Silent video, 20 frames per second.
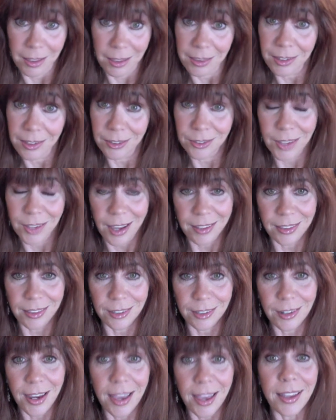thus got
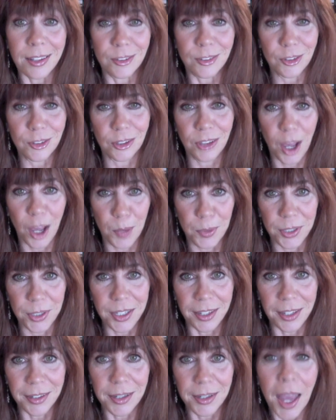their heads clobbered
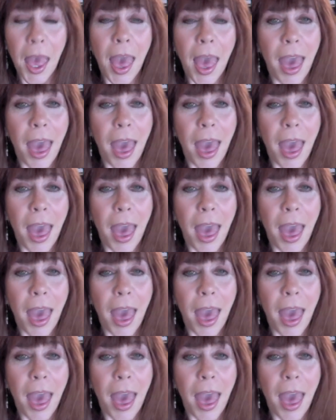in,